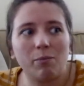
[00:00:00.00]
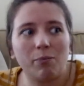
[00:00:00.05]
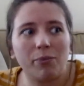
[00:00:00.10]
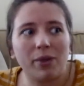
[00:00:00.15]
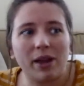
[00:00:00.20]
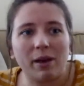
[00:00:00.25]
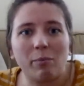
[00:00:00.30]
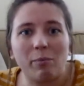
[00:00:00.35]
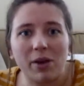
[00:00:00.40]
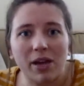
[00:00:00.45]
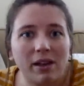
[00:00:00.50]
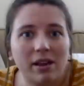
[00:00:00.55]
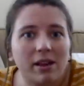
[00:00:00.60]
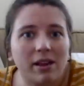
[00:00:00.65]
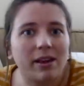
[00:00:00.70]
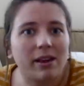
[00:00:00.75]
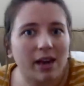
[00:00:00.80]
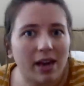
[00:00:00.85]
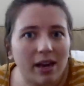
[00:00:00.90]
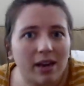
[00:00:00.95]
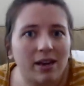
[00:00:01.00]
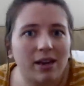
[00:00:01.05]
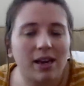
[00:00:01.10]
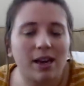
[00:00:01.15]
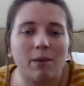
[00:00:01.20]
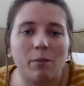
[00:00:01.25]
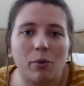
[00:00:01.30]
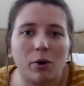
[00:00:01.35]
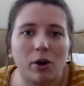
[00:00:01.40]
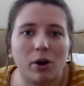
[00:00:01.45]
like, being the
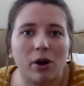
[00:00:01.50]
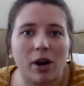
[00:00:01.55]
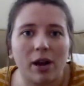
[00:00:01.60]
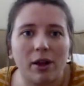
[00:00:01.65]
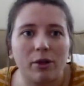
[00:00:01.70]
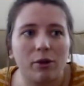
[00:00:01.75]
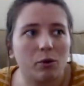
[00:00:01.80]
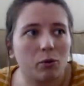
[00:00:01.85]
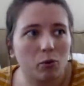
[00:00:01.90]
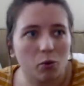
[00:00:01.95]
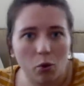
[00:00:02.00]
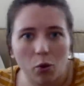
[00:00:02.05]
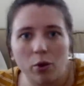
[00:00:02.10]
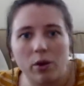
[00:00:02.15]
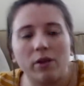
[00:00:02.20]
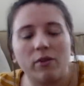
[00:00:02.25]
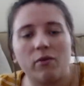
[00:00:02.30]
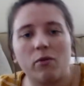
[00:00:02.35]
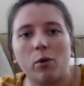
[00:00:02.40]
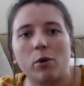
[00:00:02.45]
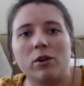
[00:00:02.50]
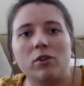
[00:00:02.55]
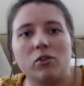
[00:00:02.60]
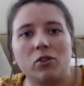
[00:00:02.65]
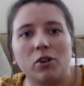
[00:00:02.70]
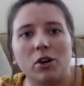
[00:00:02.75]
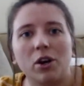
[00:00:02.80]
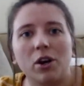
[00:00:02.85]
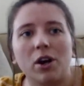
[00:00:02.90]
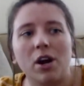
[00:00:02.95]
gatekeeper and the rule
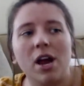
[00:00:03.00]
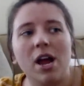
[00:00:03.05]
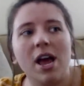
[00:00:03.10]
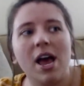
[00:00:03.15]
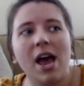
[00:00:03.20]
enforcer